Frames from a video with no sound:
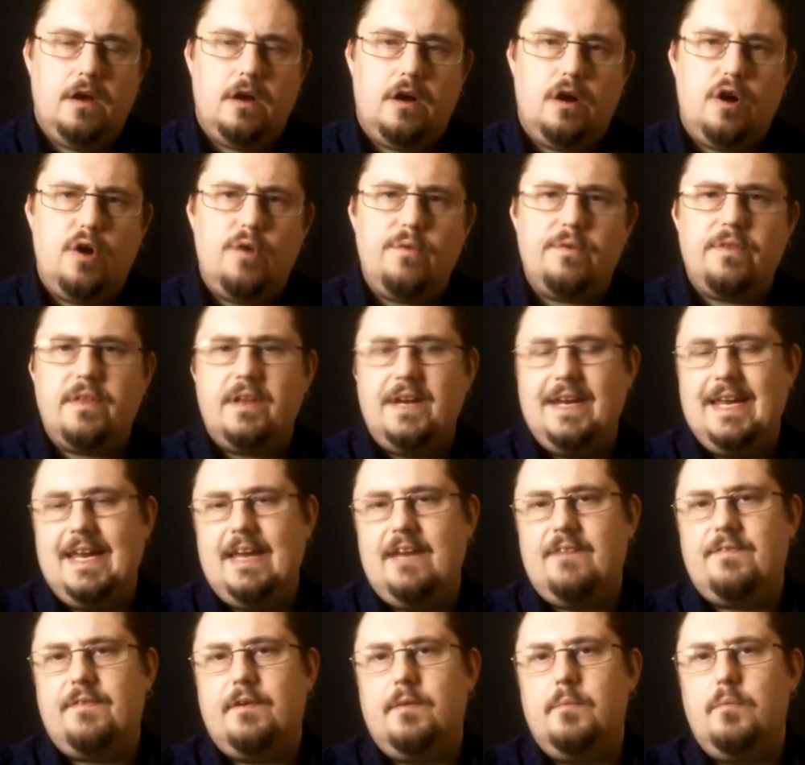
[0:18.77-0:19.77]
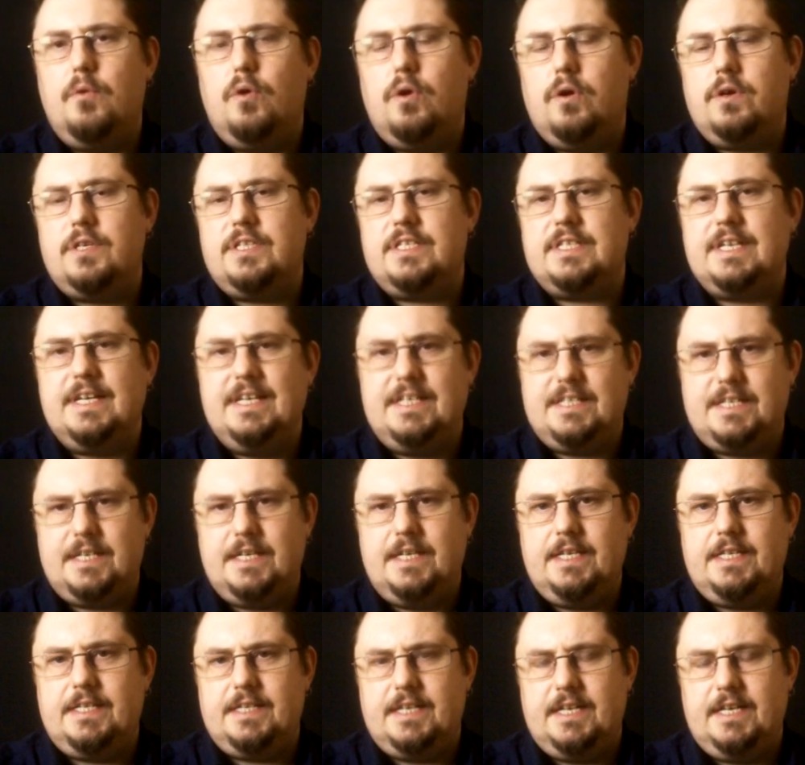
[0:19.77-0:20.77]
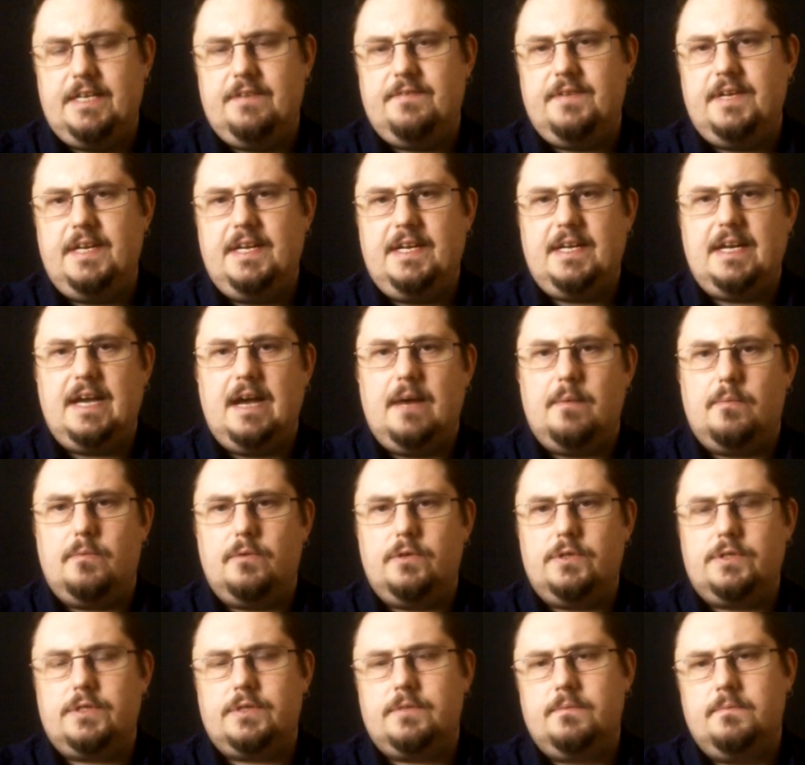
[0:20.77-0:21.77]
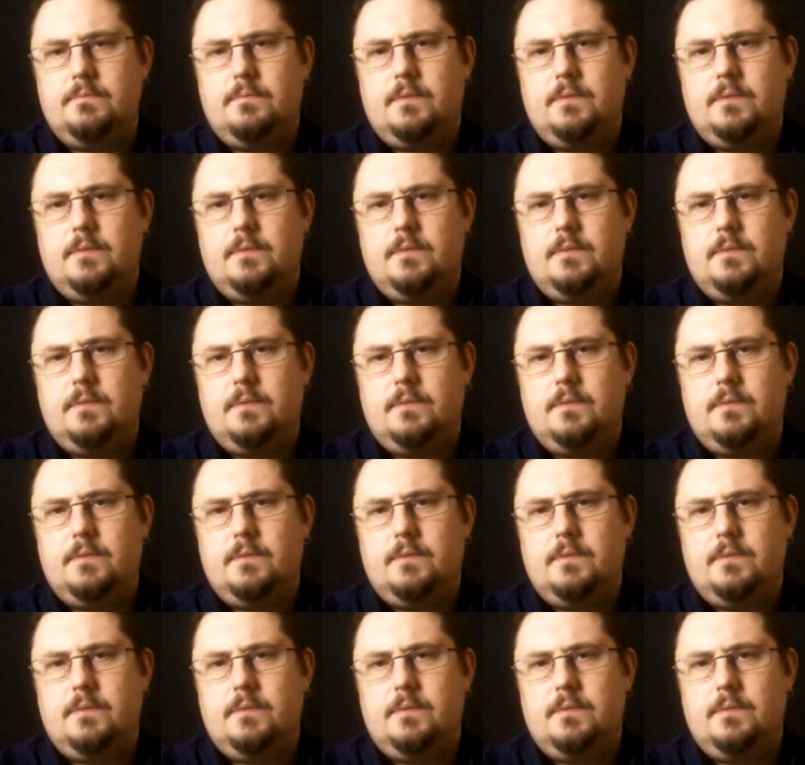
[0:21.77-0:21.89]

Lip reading: over the need for more CCTV cameras.